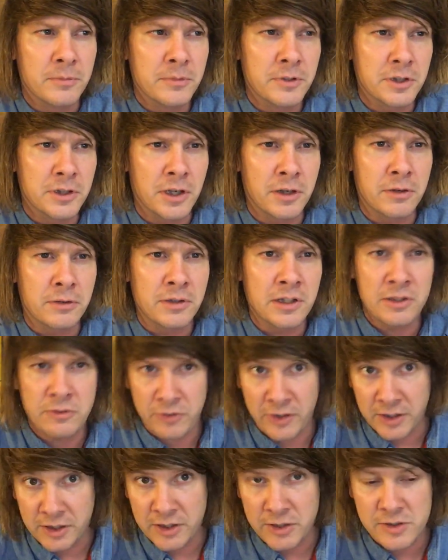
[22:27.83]
You know, this
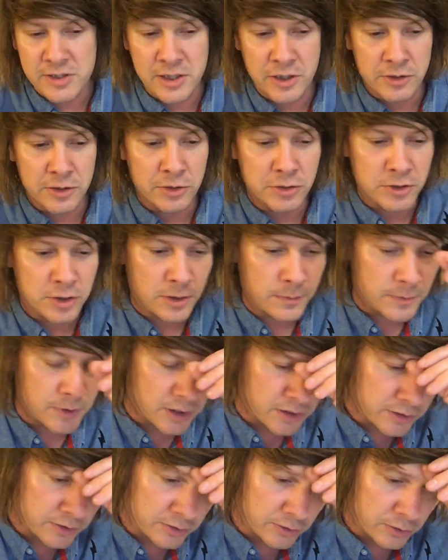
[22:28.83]
thing that you see on YouTube, not
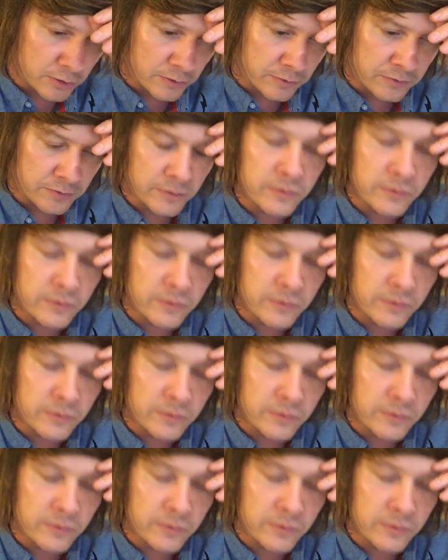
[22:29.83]
sort of,